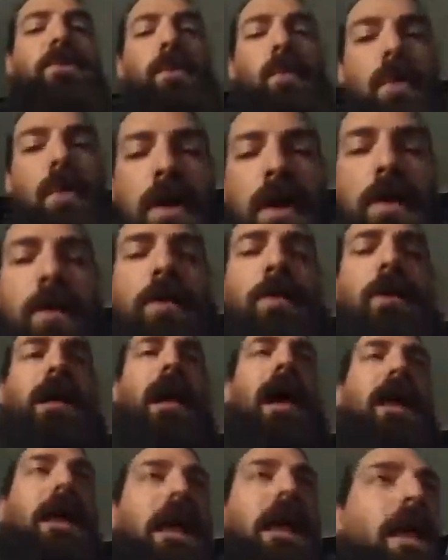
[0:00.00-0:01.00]
2.
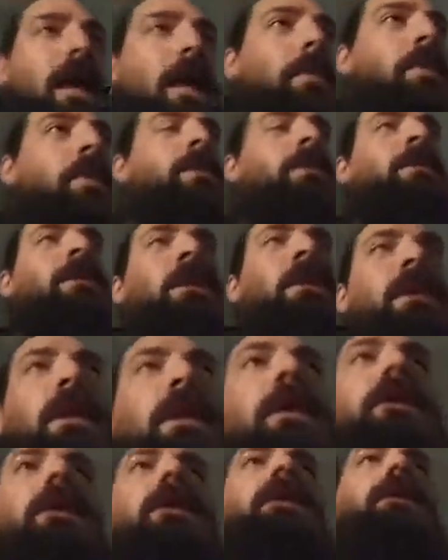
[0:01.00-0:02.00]
Gotta get up.
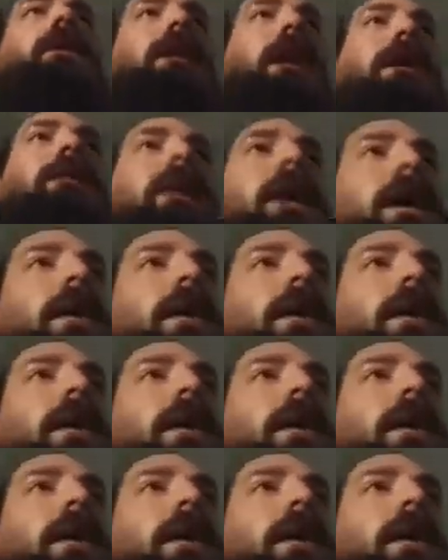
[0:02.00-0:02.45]
Get